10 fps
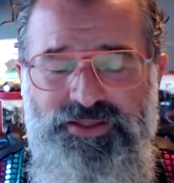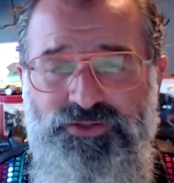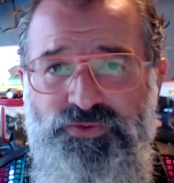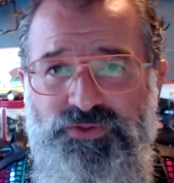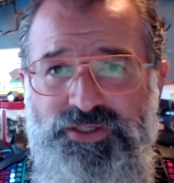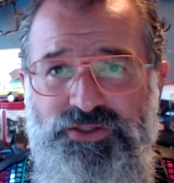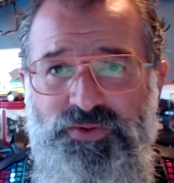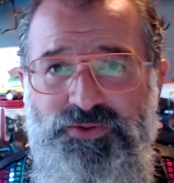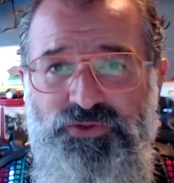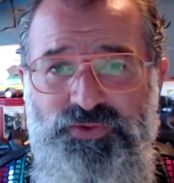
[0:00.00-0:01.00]

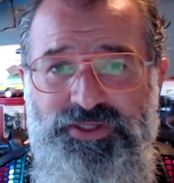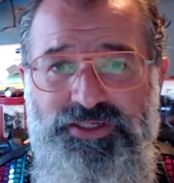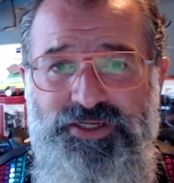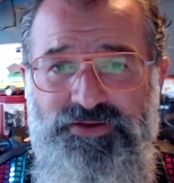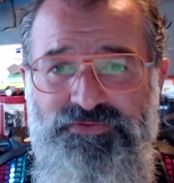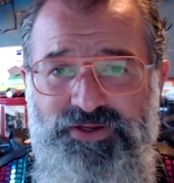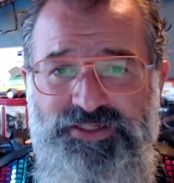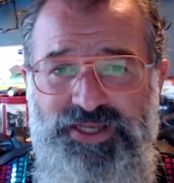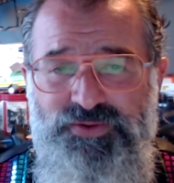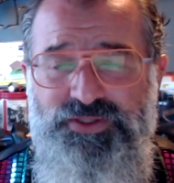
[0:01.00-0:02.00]
This one was really tough.
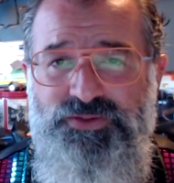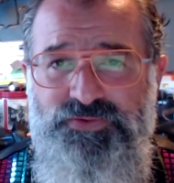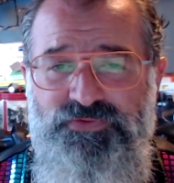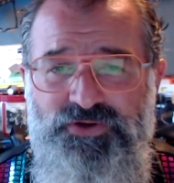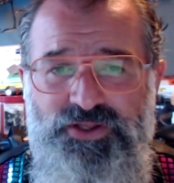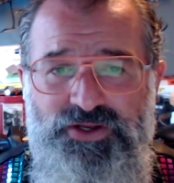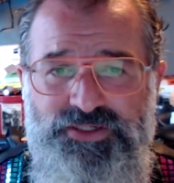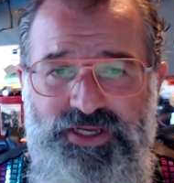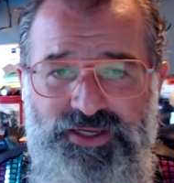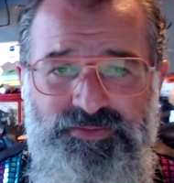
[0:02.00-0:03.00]
I sat with this one for a
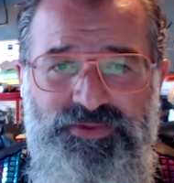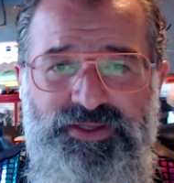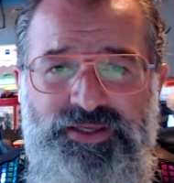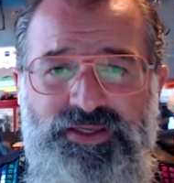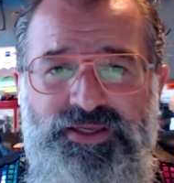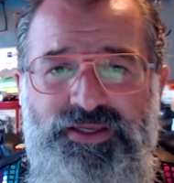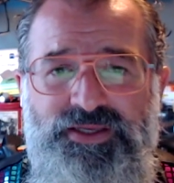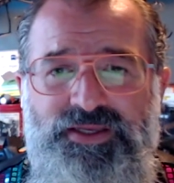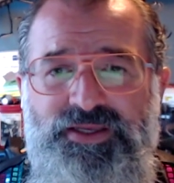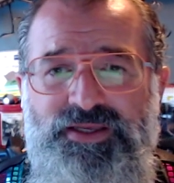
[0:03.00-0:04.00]
long time.
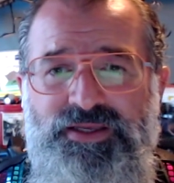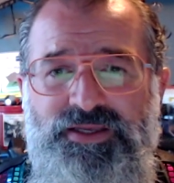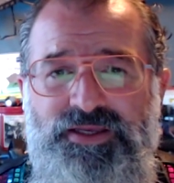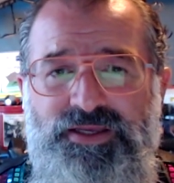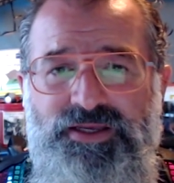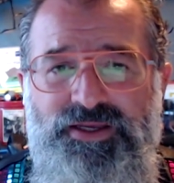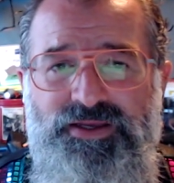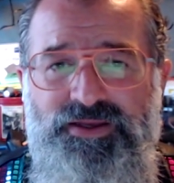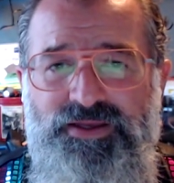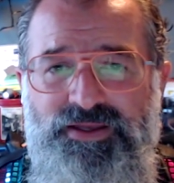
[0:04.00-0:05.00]

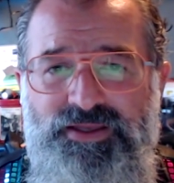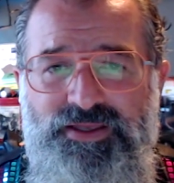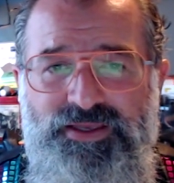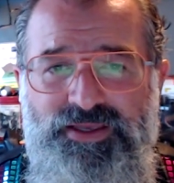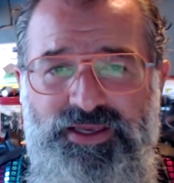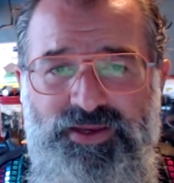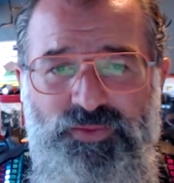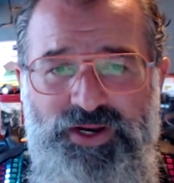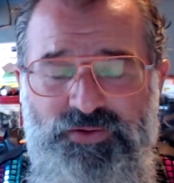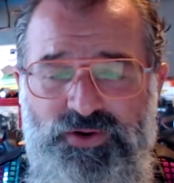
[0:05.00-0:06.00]
Uh,
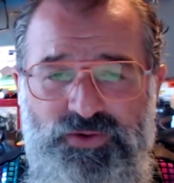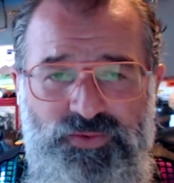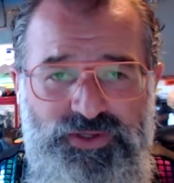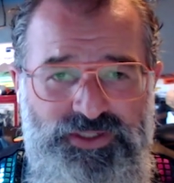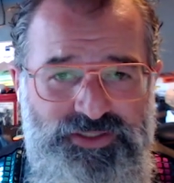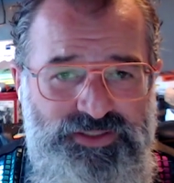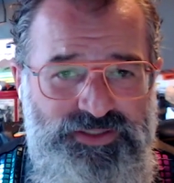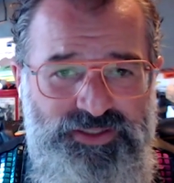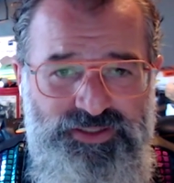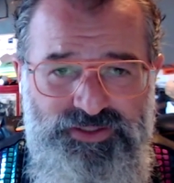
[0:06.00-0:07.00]
and what I
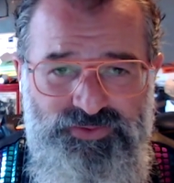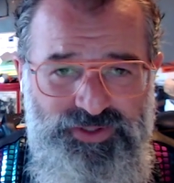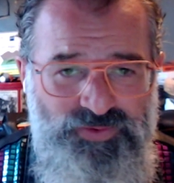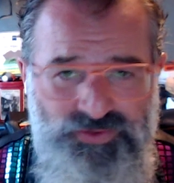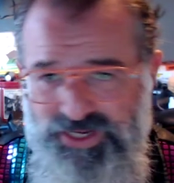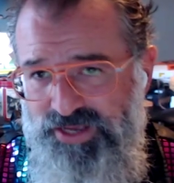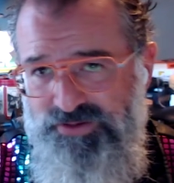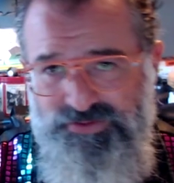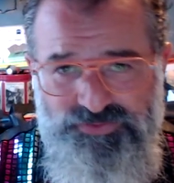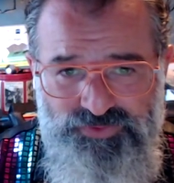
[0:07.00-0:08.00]
wrote
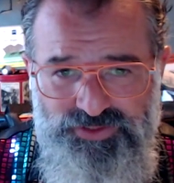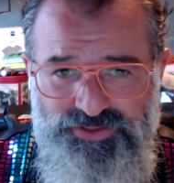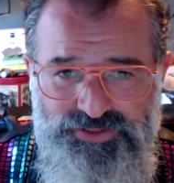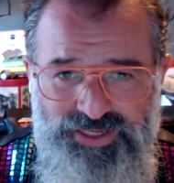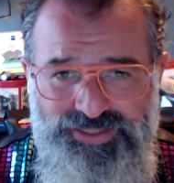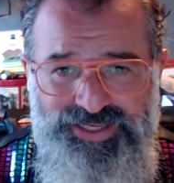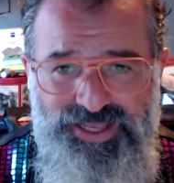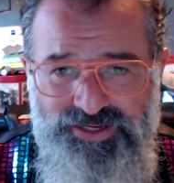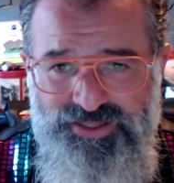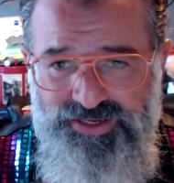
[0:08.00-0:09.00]
down was at
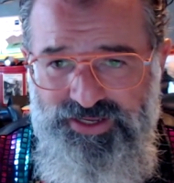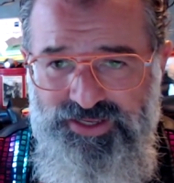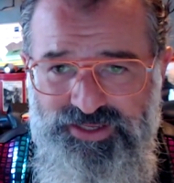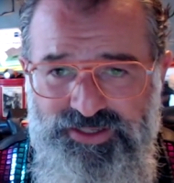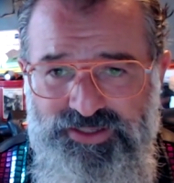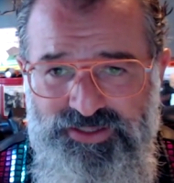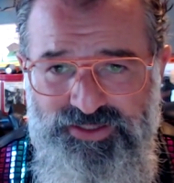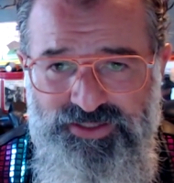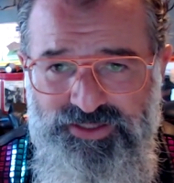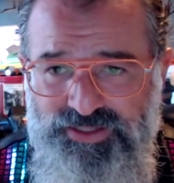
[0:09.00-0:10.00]
the end of the day,
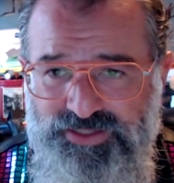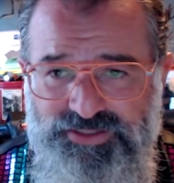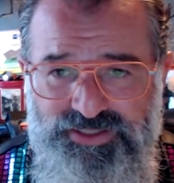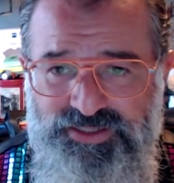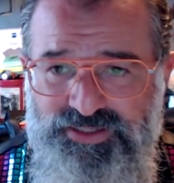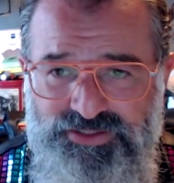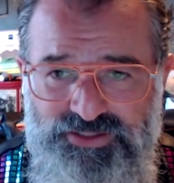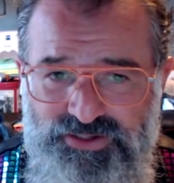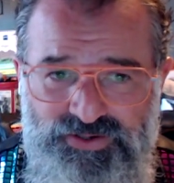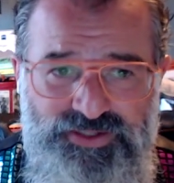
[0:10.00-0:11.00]
it's
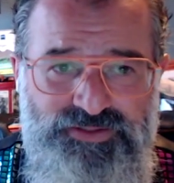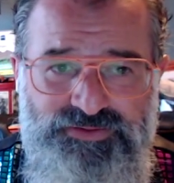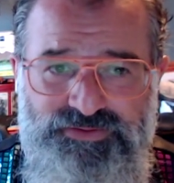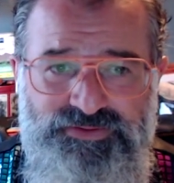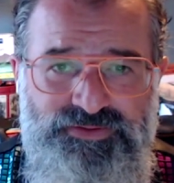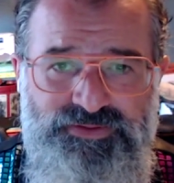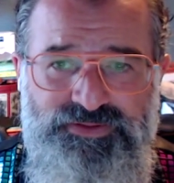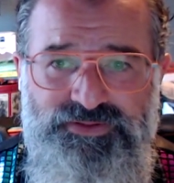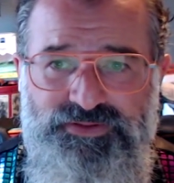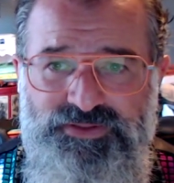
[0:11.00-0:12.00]
inconsiderate.
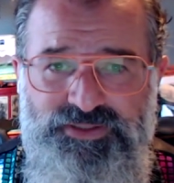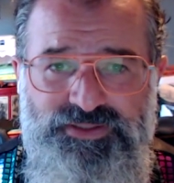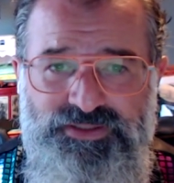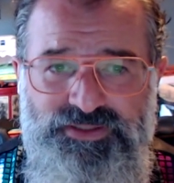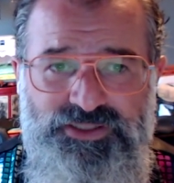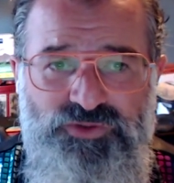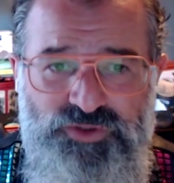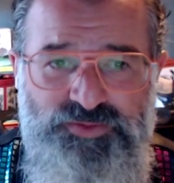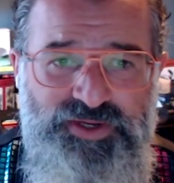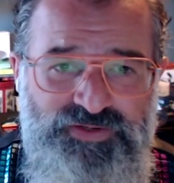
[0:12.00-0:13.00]
It's
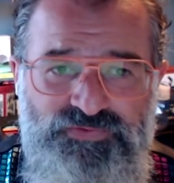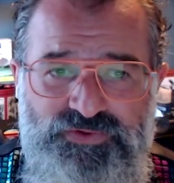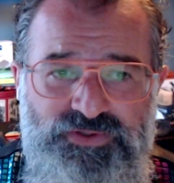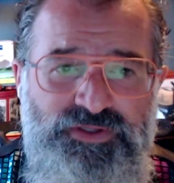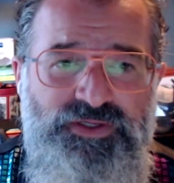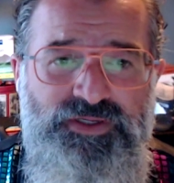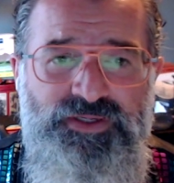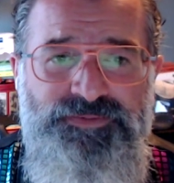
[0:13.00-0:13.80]
disrespectful.